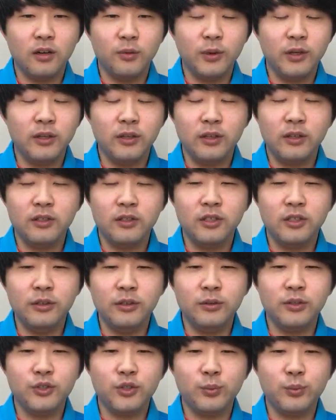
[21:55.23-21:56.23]
We can
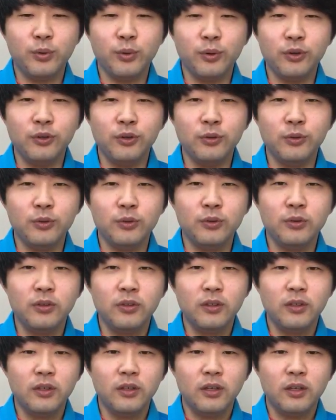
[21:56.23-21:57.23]
continue to support you
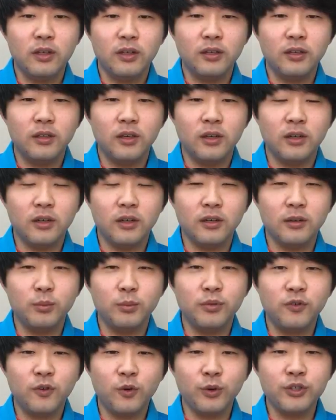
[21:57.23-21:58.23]

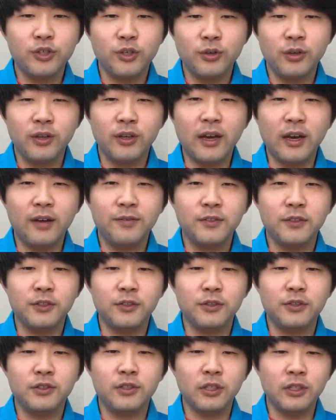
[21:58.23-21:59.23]
before, during, and after your
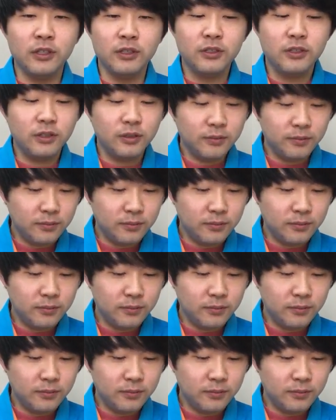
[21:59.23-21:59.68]
studies.